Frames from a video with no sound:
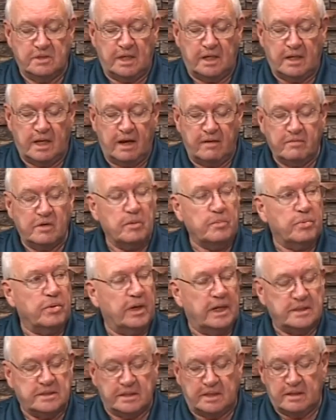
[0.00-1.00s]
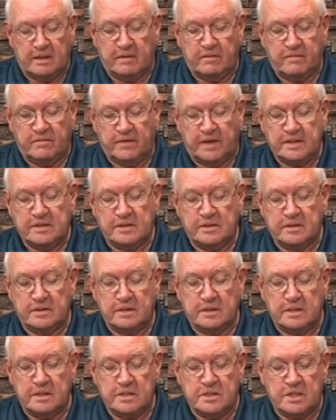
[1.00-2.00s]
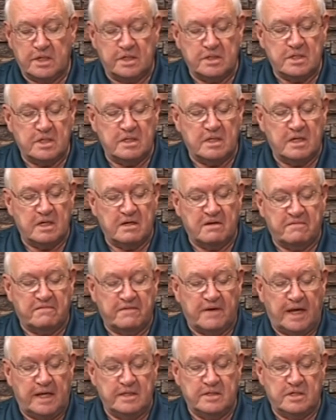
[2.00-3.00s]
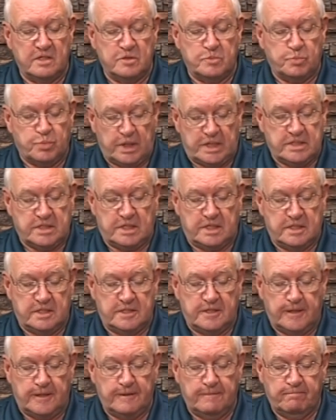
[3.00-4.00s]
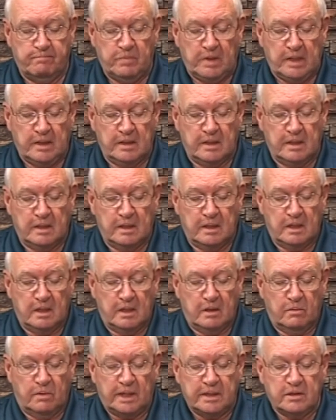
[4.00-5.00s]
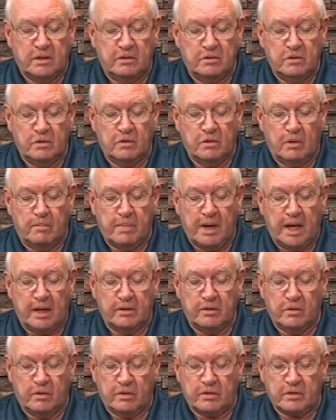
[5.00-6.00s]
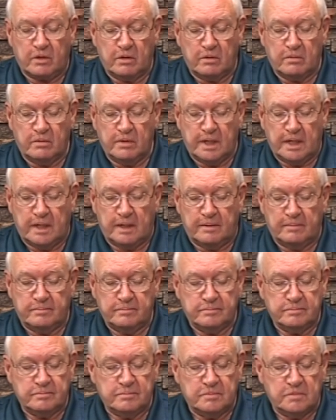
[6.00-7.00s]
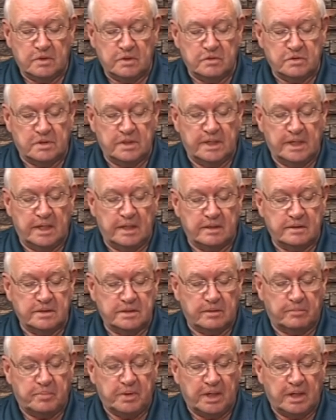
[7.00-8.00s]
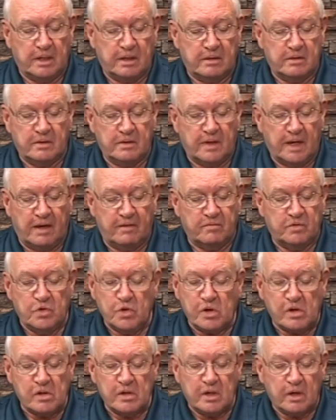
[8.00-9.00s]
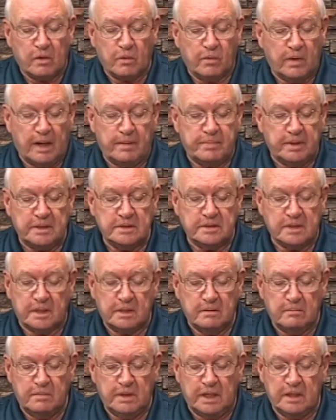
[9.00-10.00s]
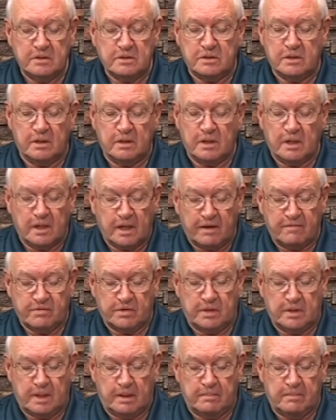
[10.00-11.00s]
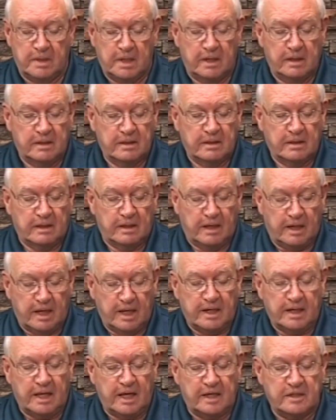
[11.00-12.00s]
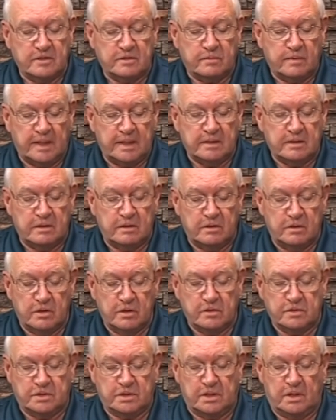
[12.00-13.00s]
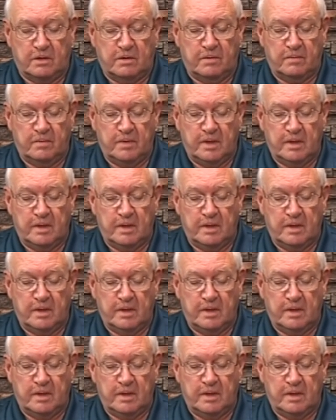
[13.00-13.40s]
that every president faces a decision that defines his presidency. What to do about North Korea, whose leaders appear to have nuclear weapons and the means to deliver them, and has threatened to do so,